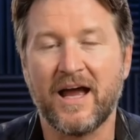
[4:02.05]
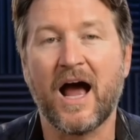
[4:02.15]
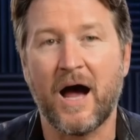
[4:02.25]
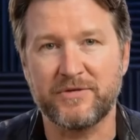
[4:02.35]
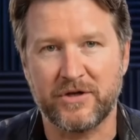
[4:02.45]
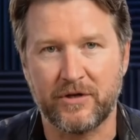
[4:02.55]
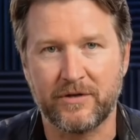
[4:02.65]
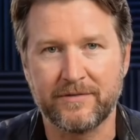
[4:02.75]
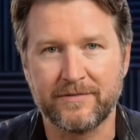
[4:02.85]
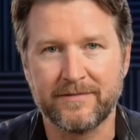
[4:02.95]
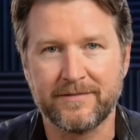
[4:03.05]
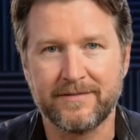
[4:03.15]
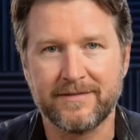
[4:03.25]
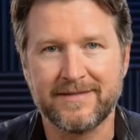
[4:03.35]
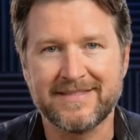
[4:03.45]
Optional.
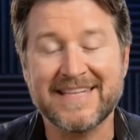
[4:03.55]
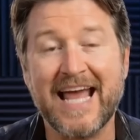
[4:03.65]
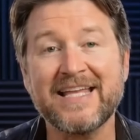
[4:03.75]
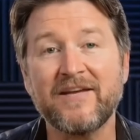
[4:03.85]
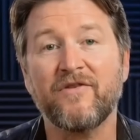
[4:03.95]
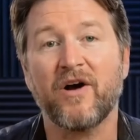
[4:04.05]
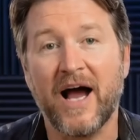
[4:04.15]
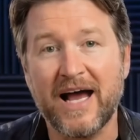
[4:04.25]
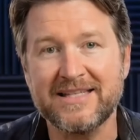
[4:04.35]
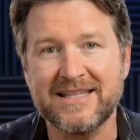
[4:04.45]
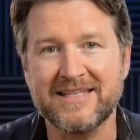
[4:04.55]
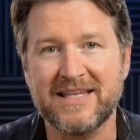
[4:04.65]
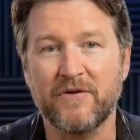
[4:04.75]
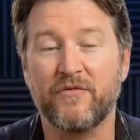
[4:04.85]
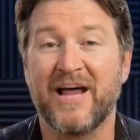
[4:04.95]
Stacking for high
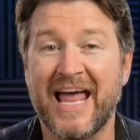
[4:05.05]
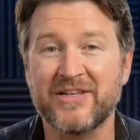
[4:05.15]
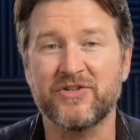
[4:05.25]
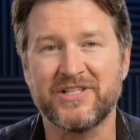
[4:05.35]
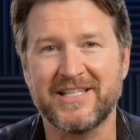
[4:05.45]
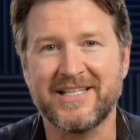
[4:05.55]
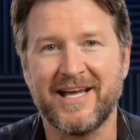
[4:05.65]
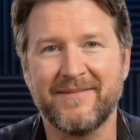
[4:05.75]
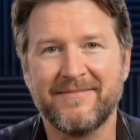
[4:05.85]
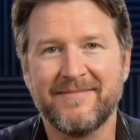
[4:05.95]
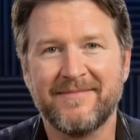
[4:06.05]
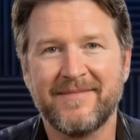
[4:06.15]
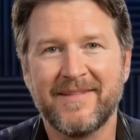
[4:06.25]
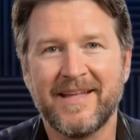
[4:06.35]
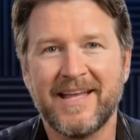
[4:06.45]
detail for extra detail.
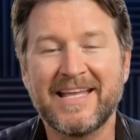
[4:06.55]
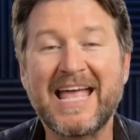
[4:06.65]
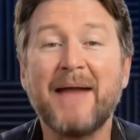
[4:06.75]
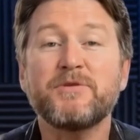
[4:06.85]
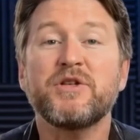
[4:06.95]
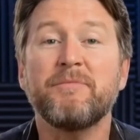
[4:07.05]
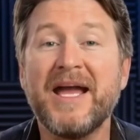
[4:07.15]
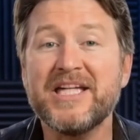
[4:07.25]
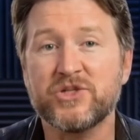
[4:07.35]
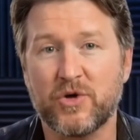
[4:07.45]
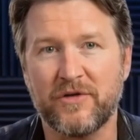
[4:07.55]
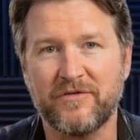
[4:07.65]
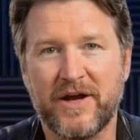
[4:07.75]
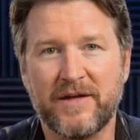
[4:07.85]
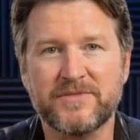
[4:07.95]
Capture many short
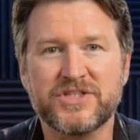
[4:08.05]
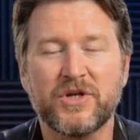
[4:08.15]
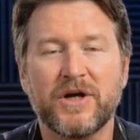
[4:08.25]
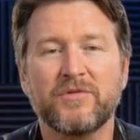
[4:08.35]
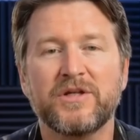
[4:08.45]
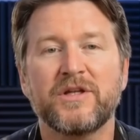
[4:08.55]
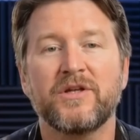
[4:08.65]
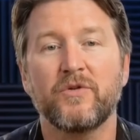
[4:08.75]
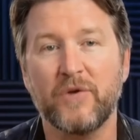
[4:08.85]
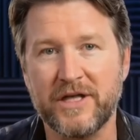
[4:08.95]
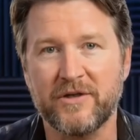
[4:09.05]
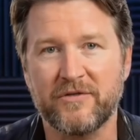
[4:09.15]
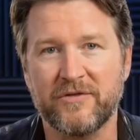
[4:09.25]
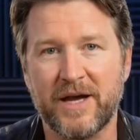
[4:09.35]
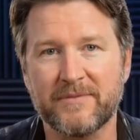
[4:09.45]
frames, 200,
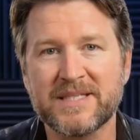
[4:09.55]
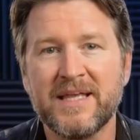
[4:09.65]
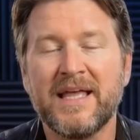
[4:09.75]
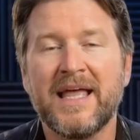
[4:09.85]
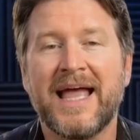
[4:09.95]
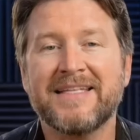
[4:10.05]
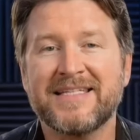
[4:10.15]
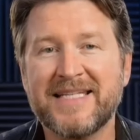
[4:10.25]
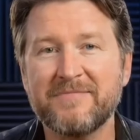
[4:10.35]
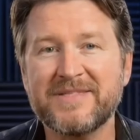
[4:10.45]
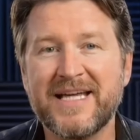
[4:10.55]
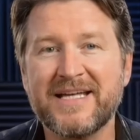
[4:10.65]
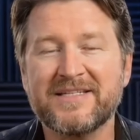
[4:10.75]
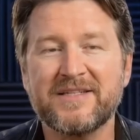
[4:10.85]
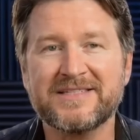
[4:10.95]
300 frames, at the same
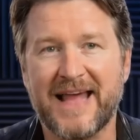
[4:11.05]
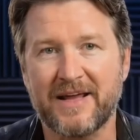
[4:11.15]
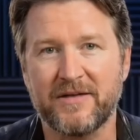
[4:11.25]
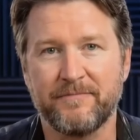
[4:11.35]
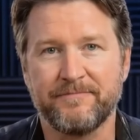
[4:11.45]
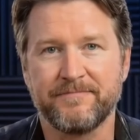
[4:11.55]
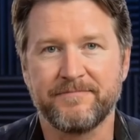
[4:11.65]
settings and stack them.